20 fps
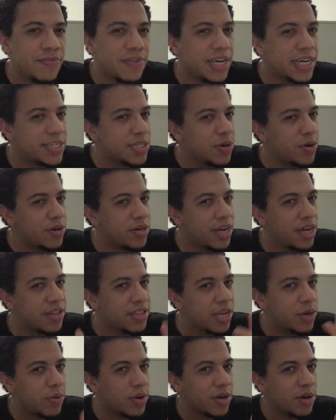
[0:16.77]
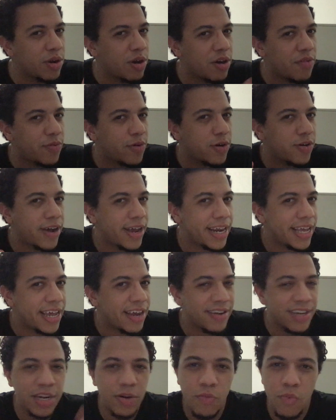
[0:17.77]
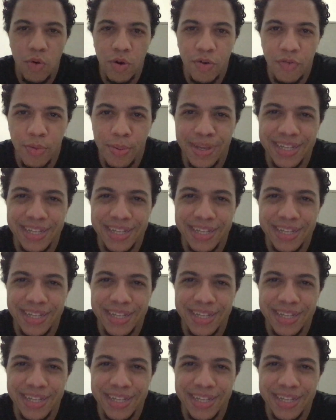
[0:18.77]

You guys are going out there, working hard for it, grinding out, and getting rewarded for it.